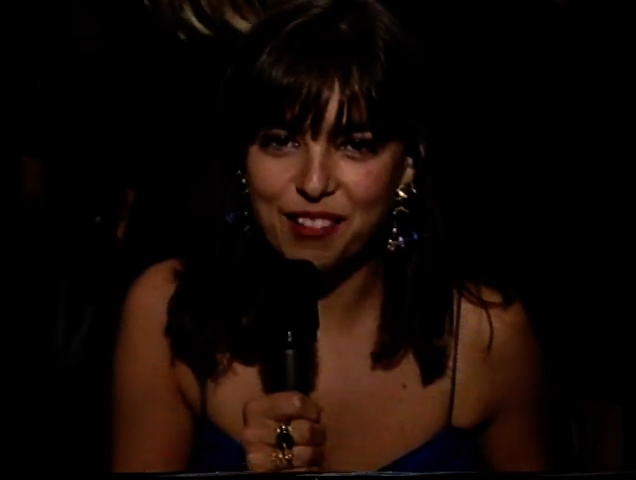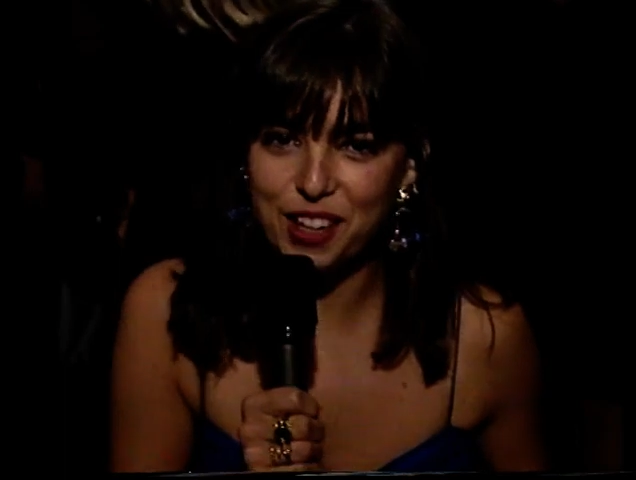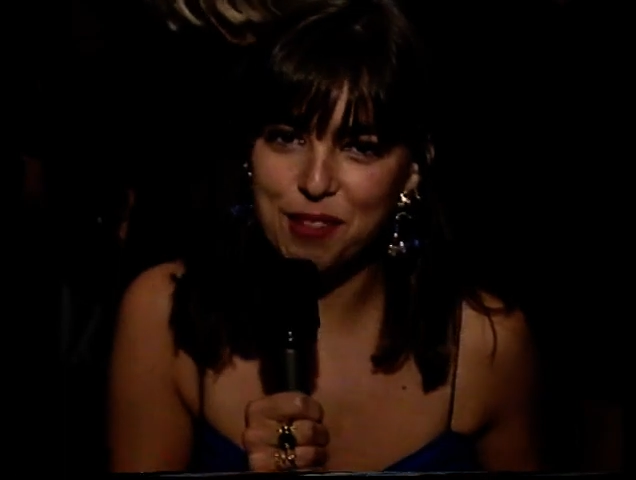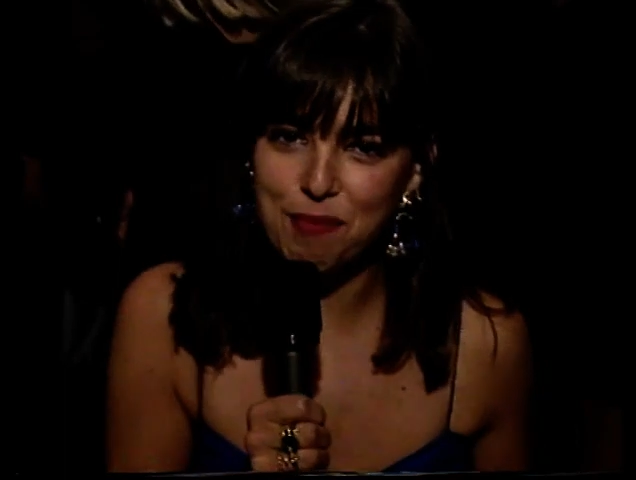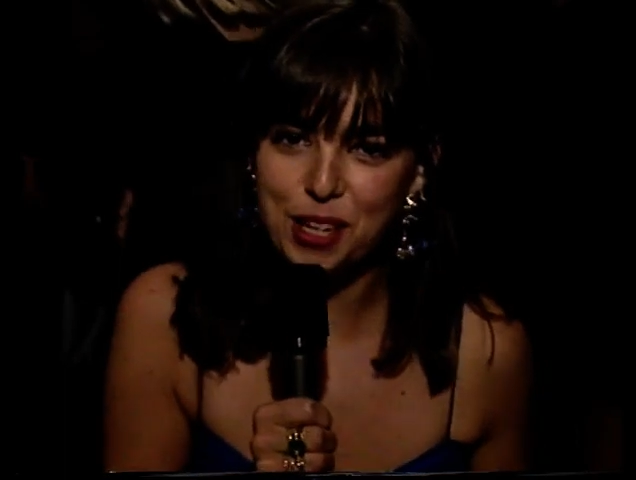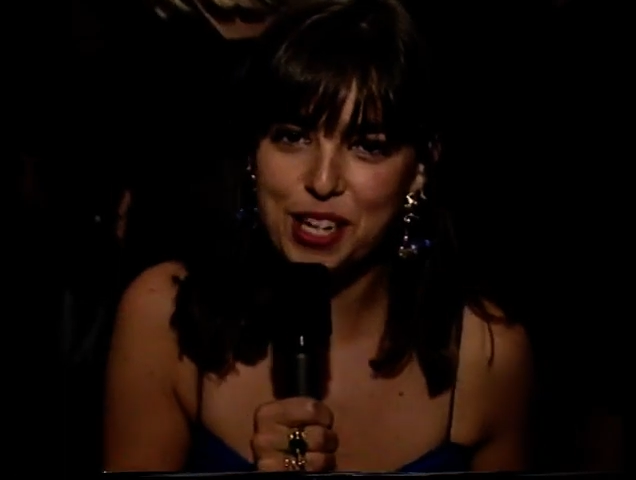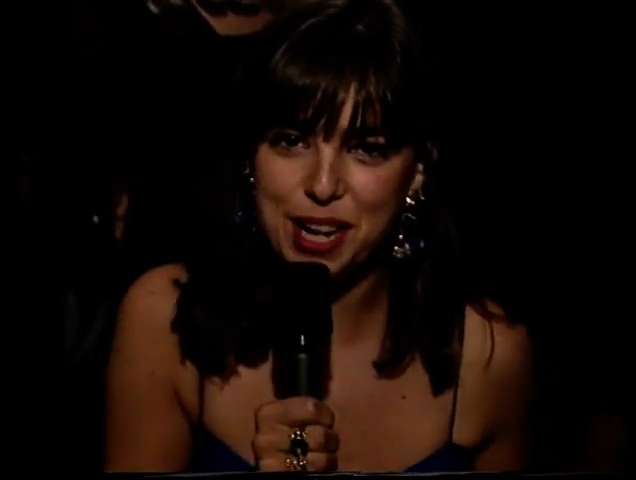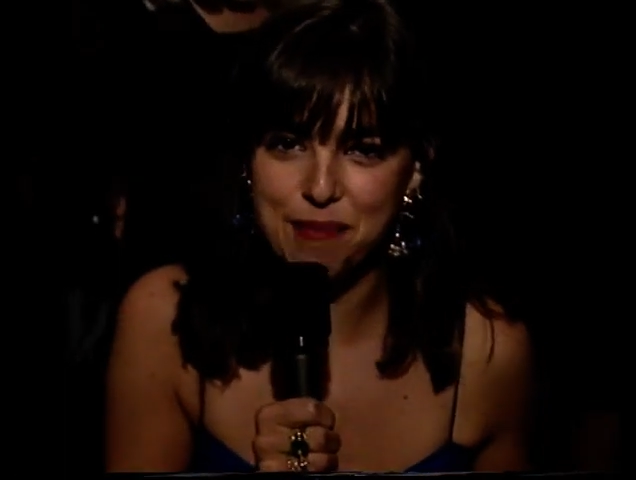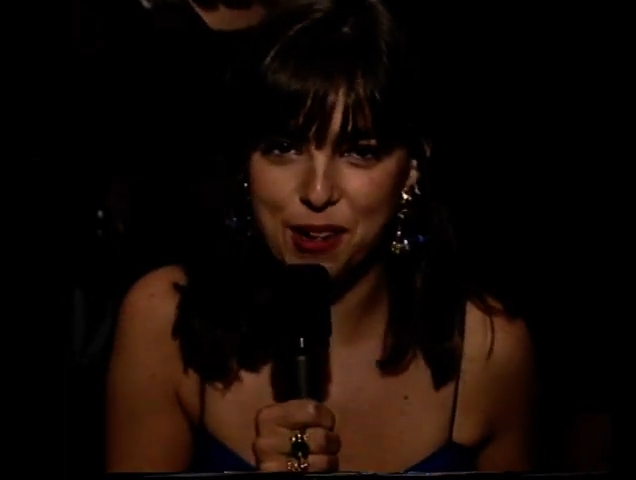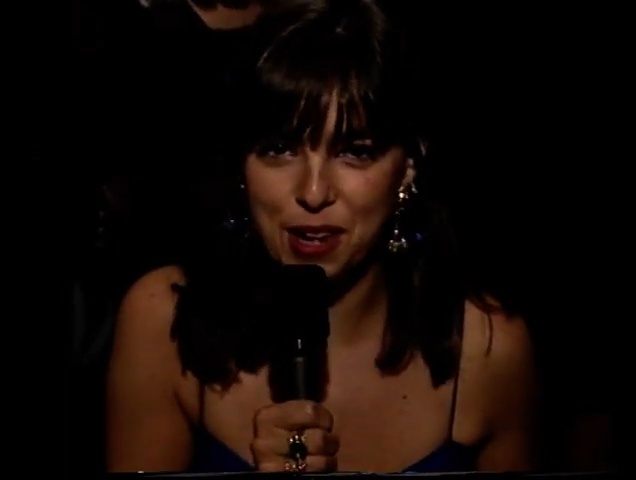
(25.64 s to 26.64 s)
got a blue
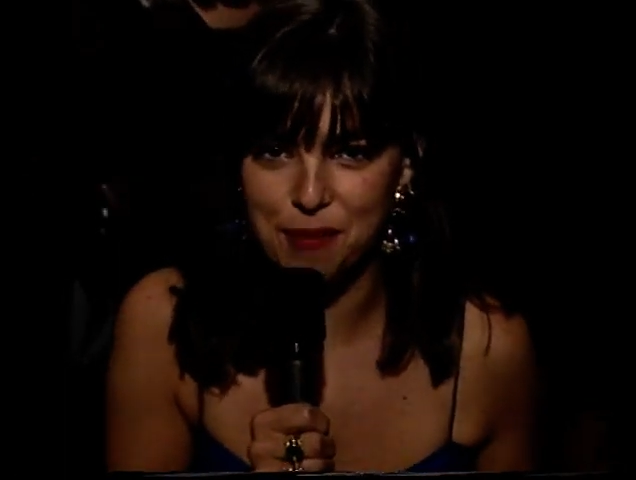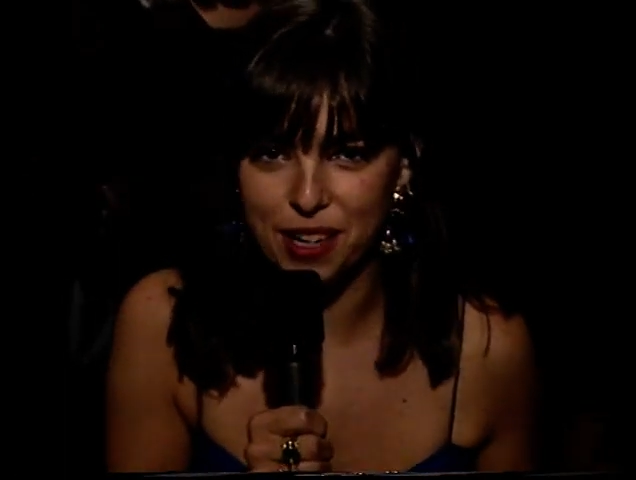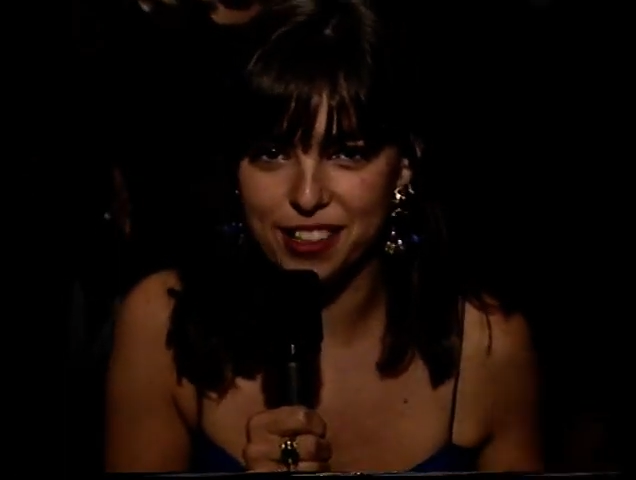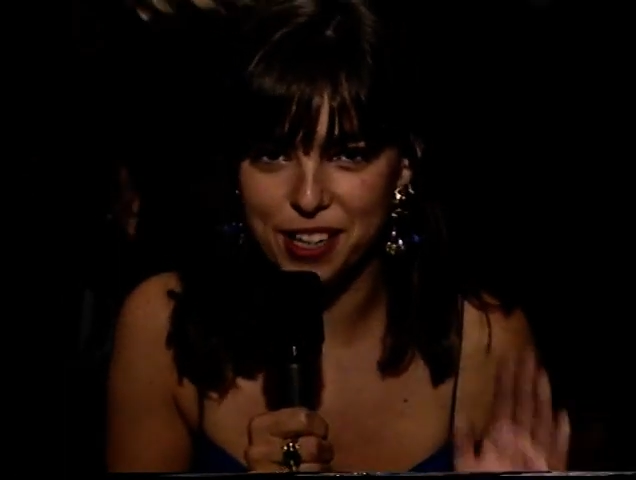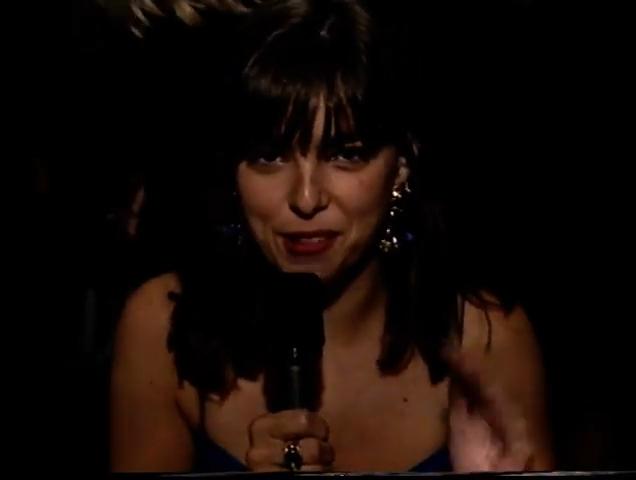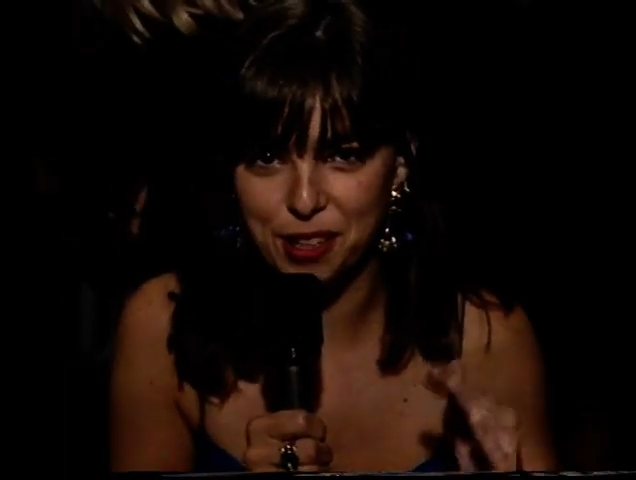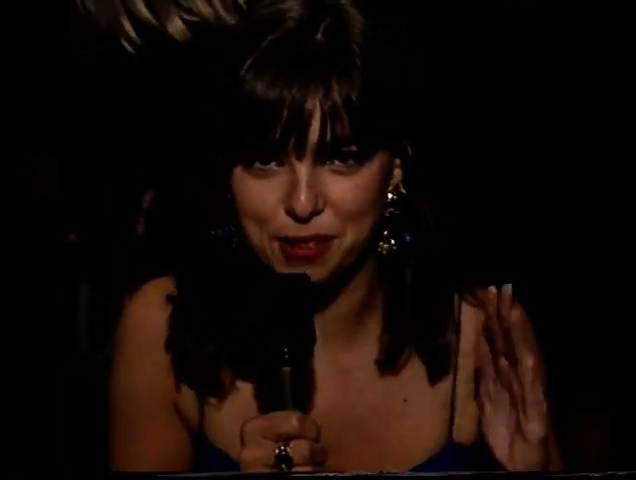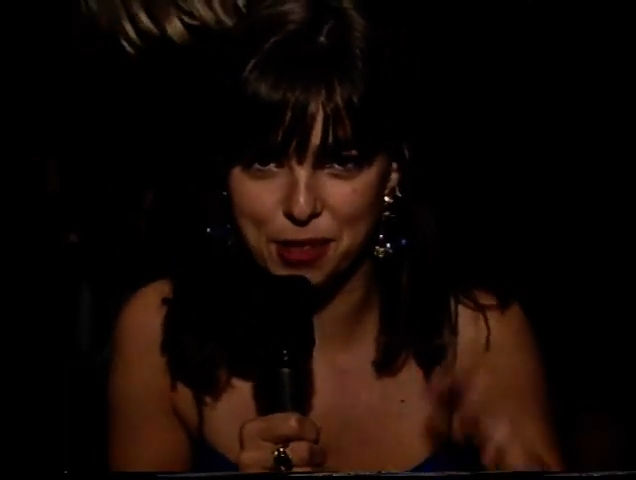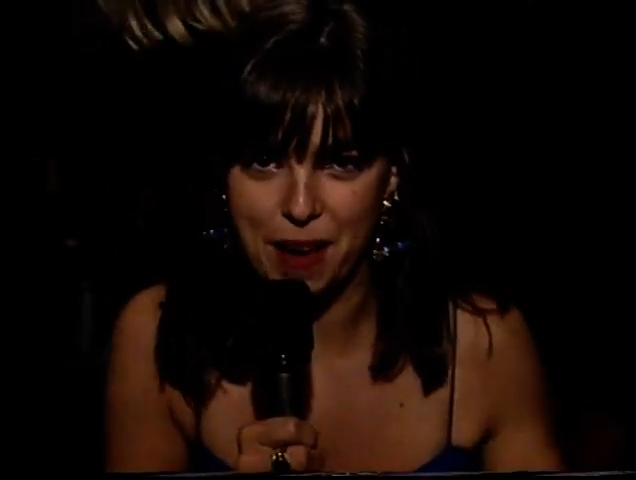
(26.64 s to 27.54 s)
number on, but I don't want them